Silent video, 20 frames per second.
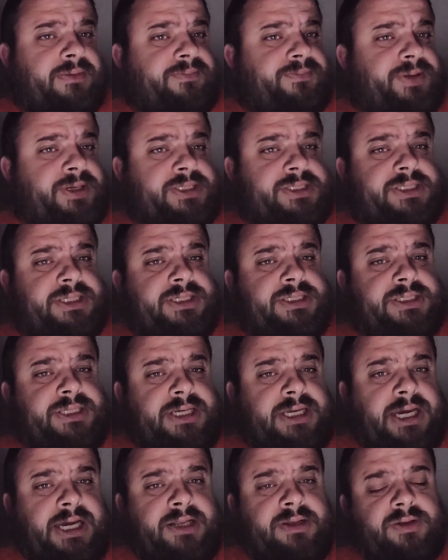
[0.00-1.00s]
Pistons,
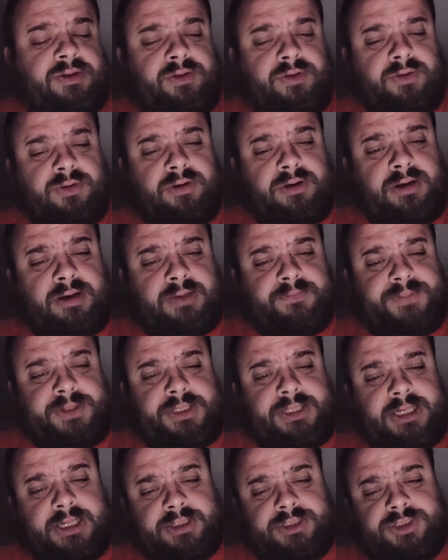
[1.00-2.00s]
again, long on
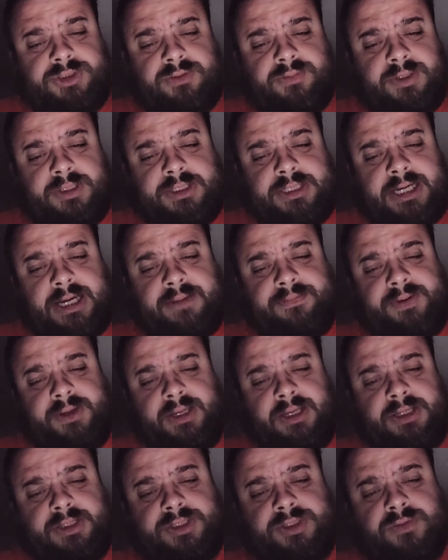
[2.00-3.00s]
potential, but
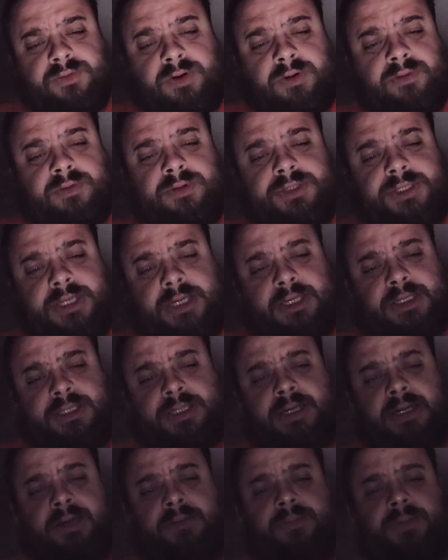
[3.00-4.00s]
tapping into what would take
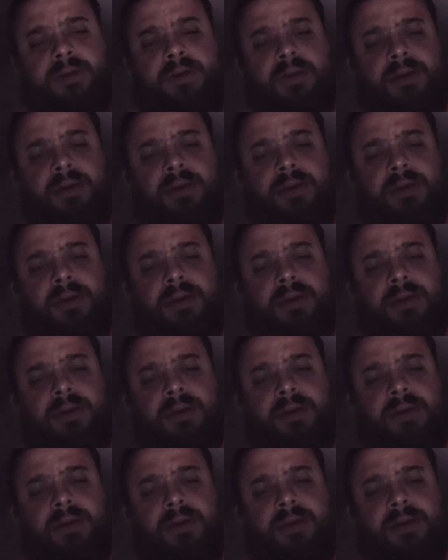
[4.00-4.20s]
time.